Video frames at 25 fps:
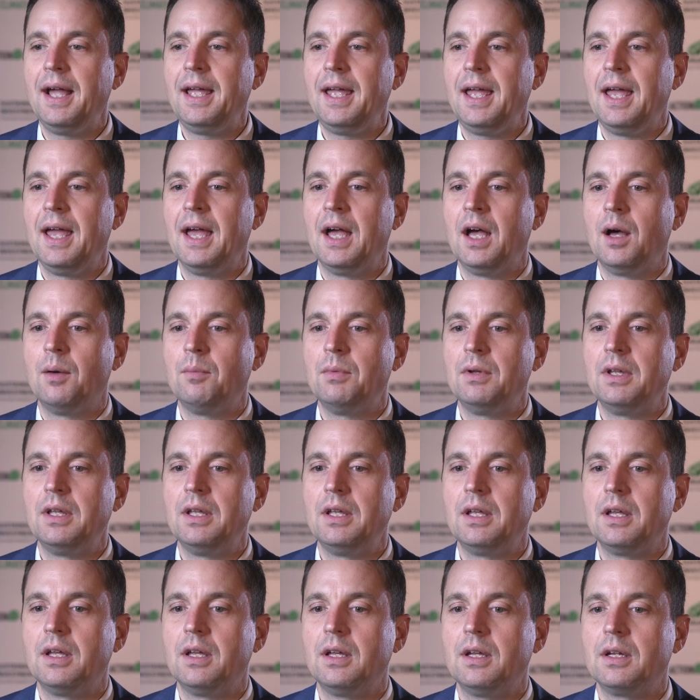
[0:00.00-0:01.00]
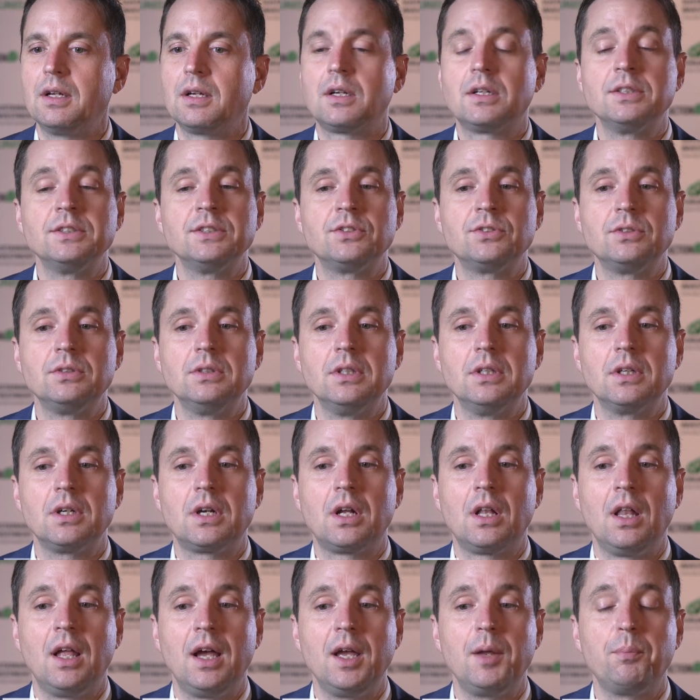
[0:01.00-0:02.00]
am a
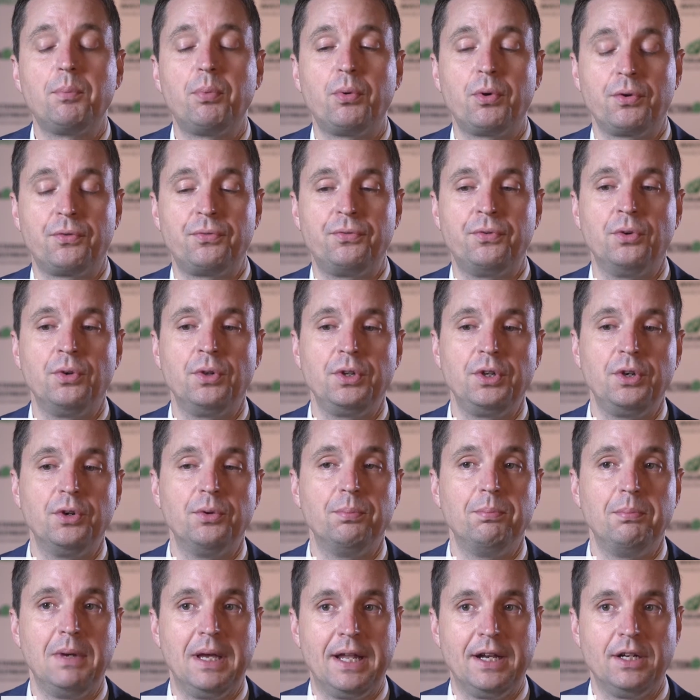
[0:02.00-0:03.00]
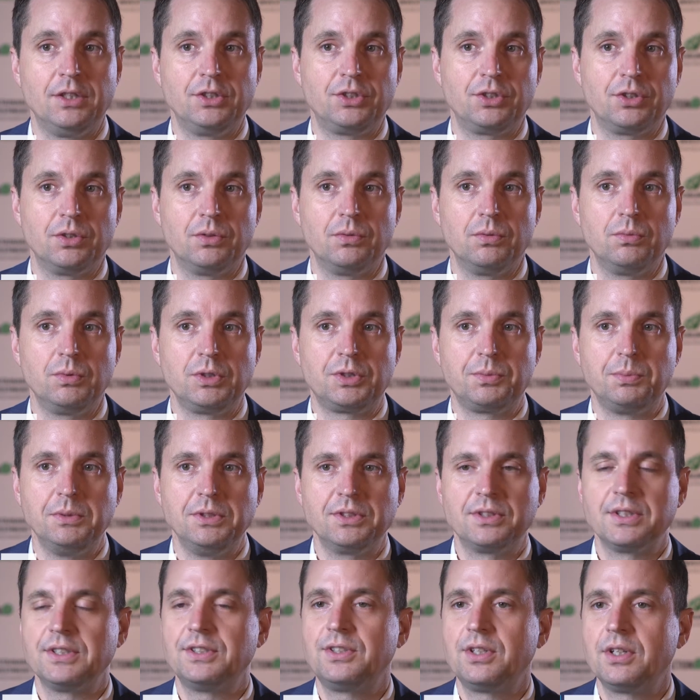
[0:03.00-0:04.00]
client portfolio manager, which
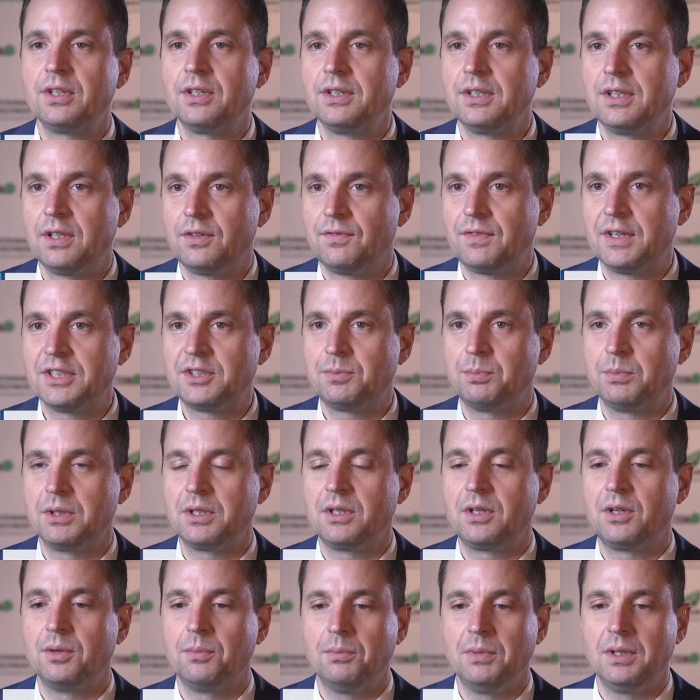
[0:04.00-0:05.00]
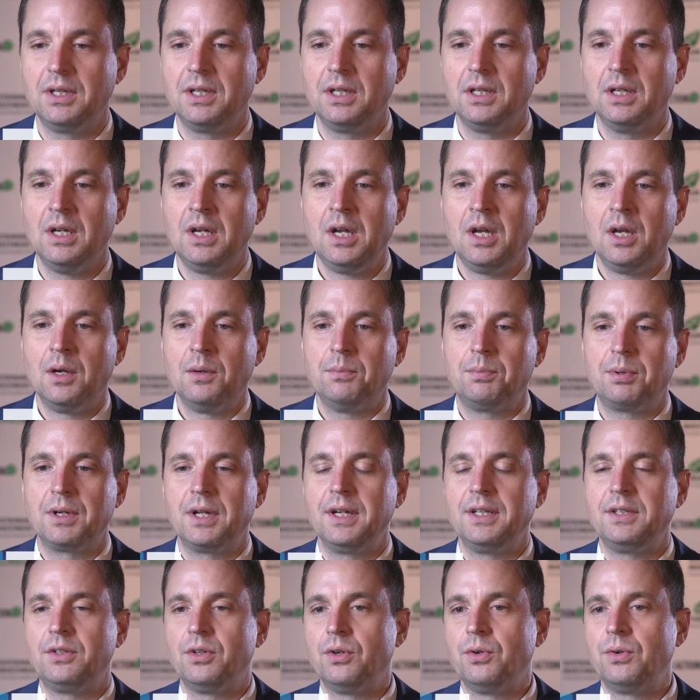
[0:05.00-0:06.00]
means I sit on the investment committee, but
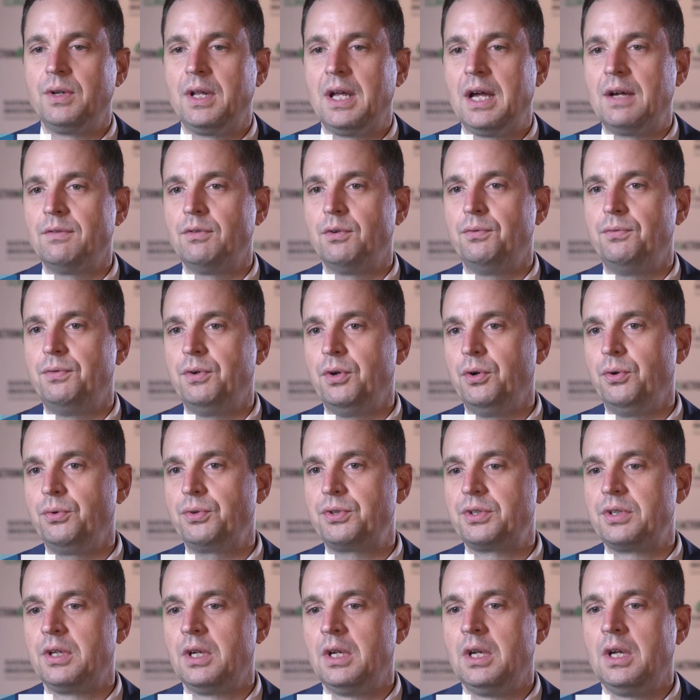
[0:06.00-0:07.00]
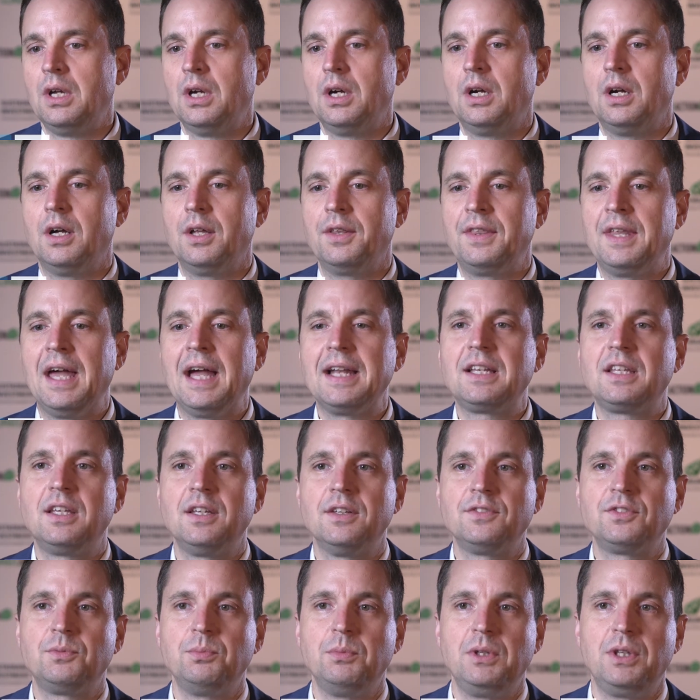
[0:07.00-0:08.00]
I don't have a vote. That
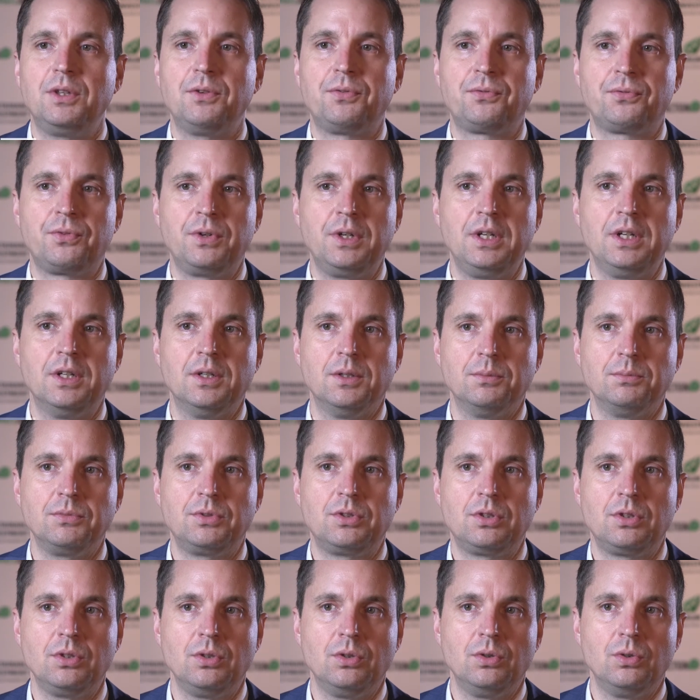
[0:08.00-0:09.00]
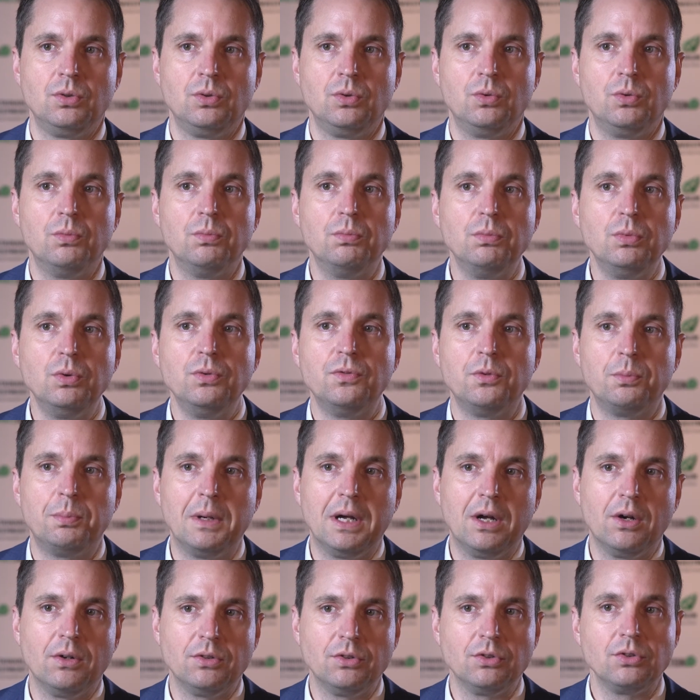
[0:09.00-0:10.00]
gives me the freedom to move
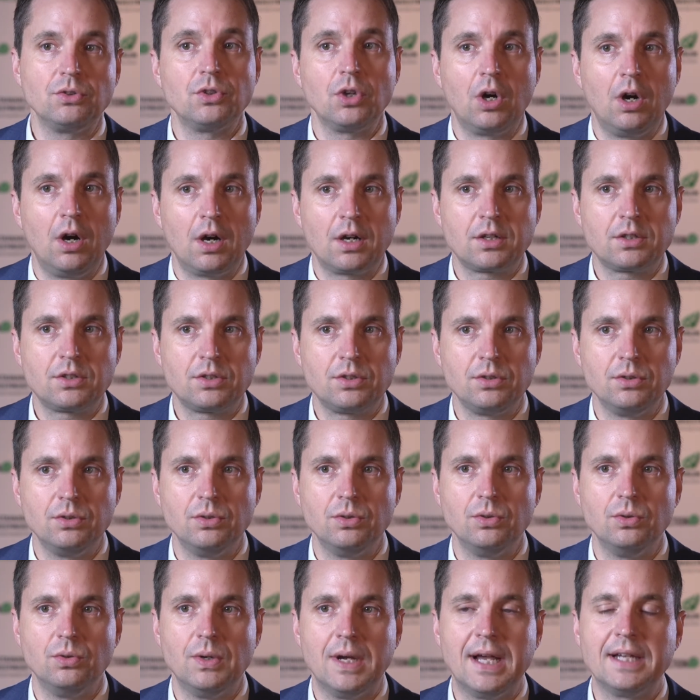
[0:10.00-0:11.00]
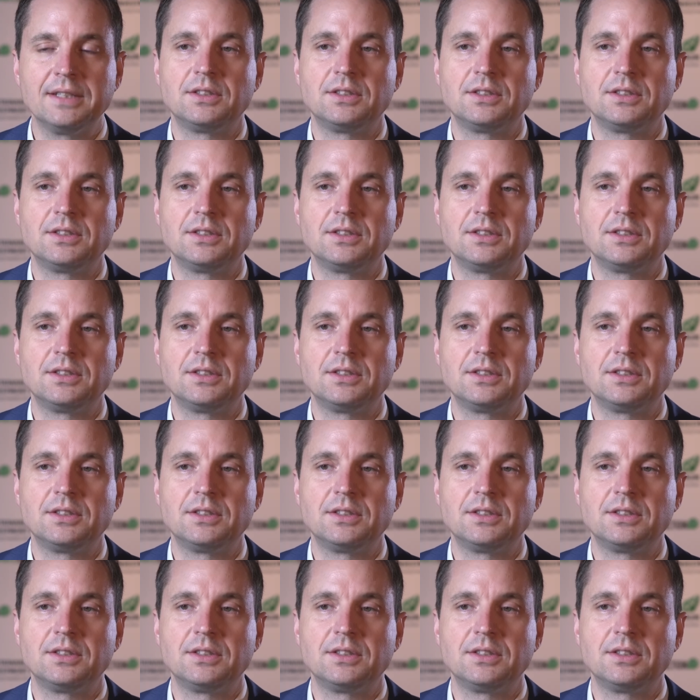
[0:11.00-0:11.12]
about and talk to